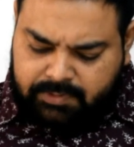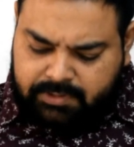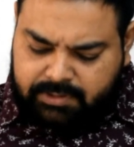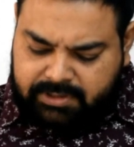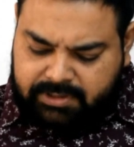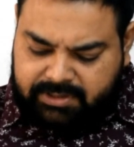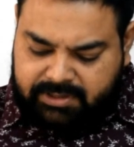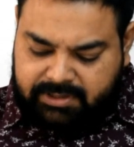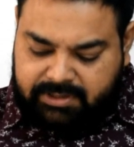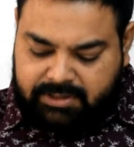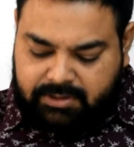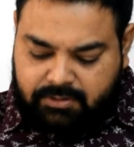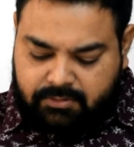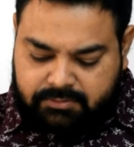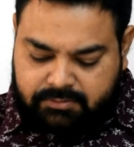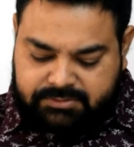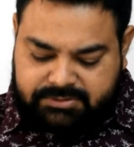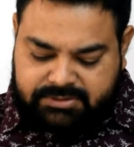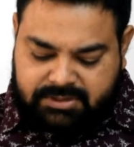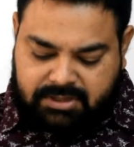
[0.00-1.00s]
I think he
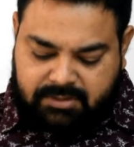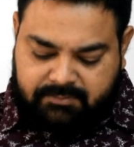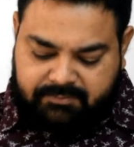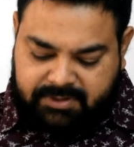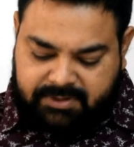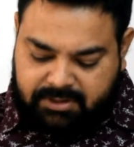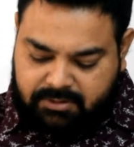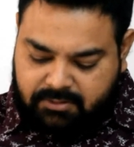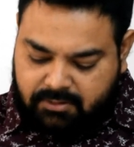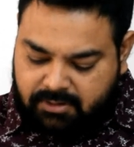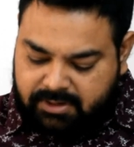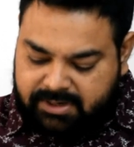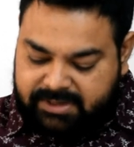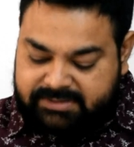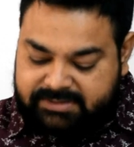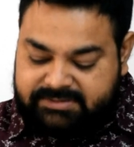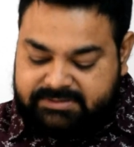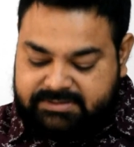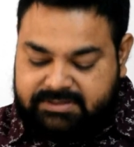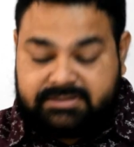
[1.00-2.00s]
owns a company called
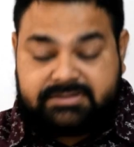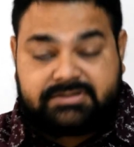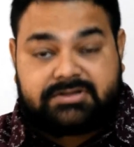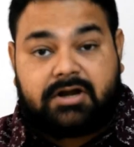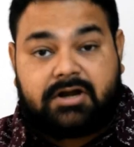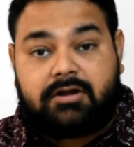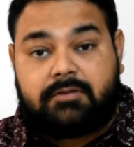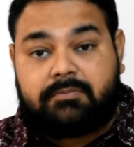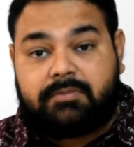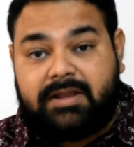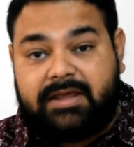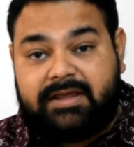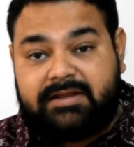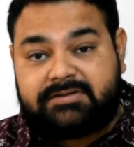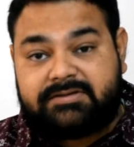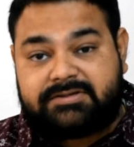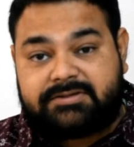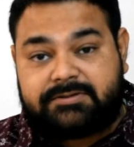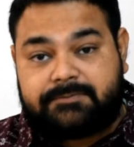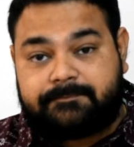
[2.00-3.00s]
as Startup
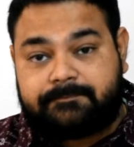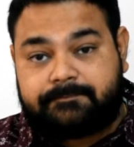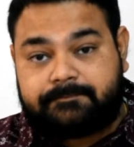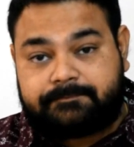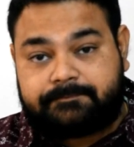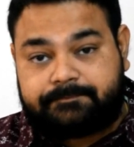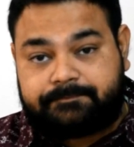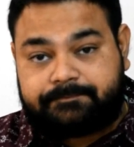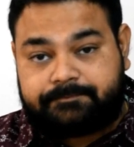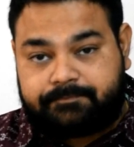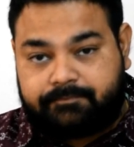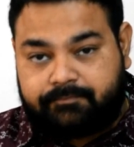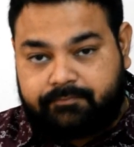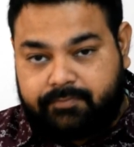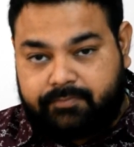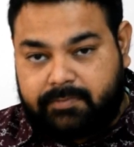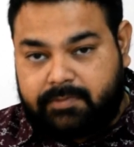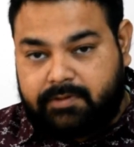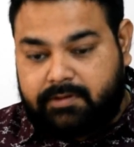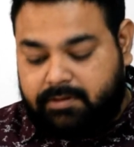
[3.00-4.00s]
Lanes.
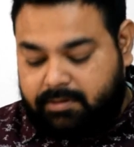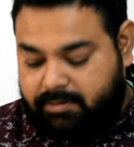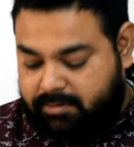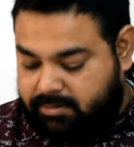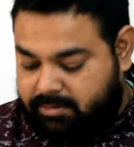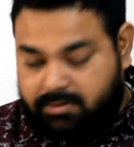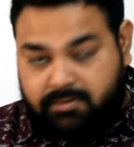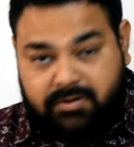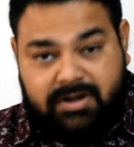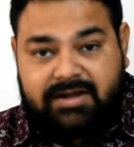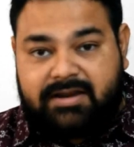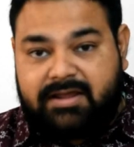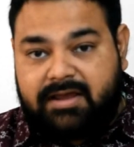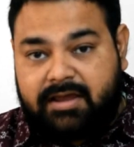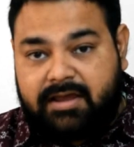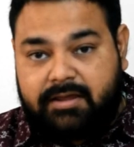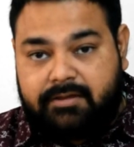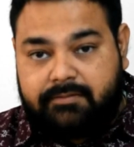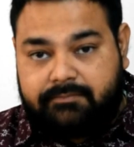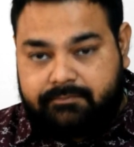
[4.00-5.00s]
Great
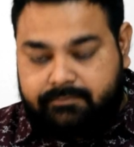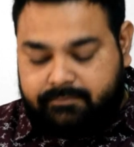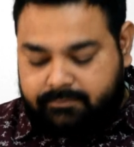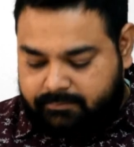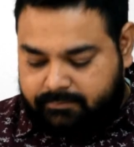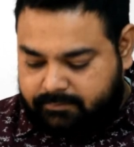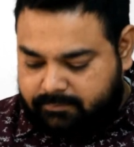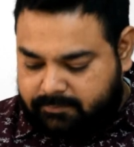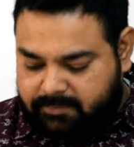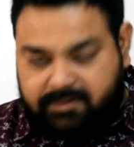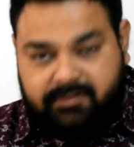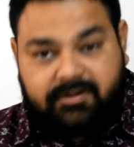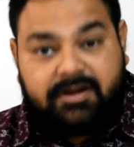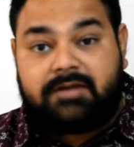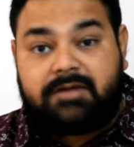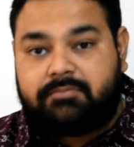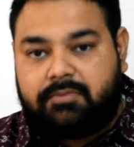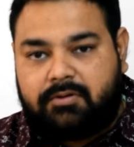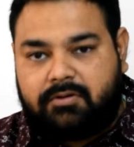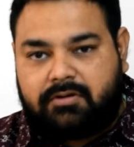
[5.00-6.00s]
guy,
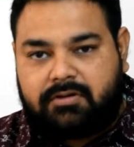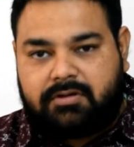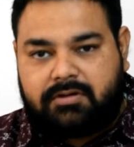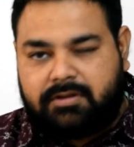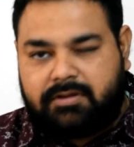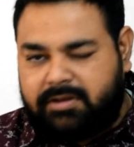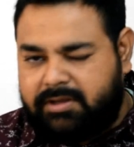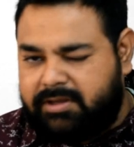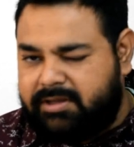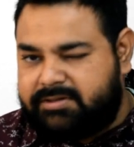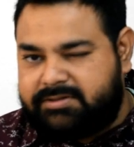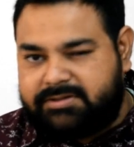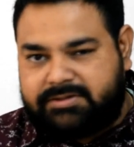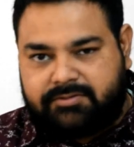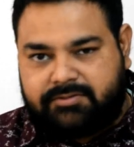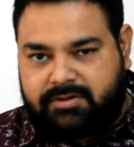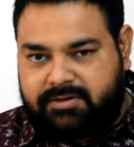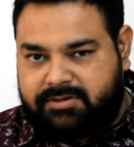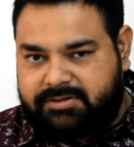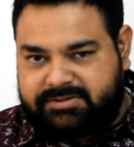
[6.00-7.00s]
great book, easy
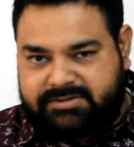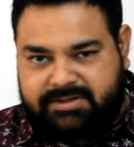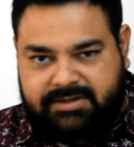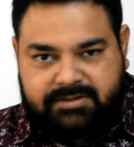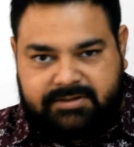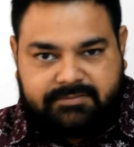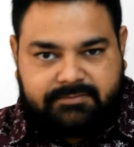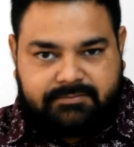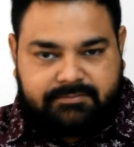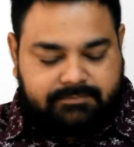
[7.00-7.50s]
to understand.